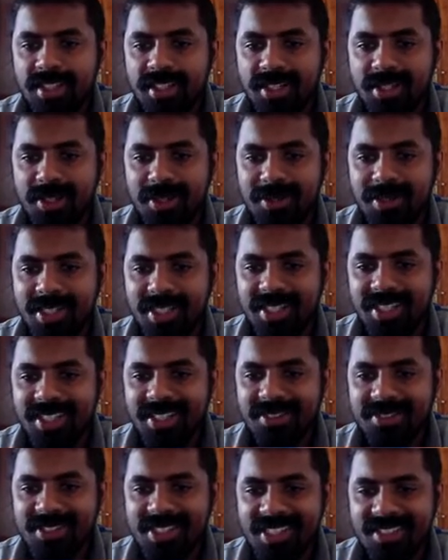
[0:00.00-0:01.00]
and queen into
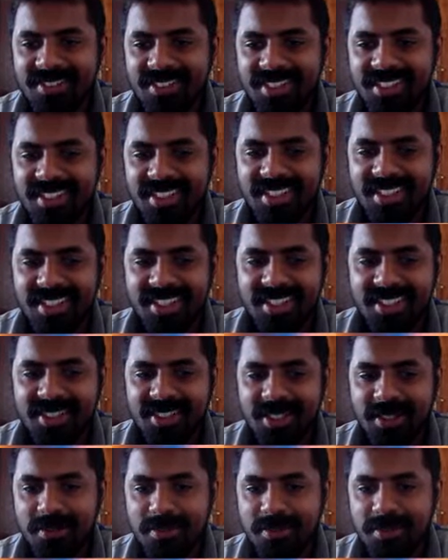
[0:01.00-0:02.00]
f7,
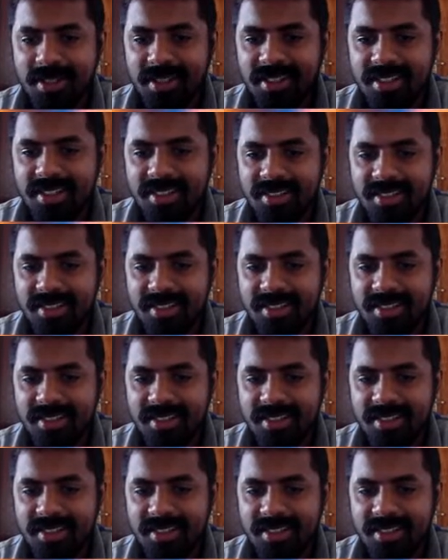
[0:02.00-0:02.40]
checkmate.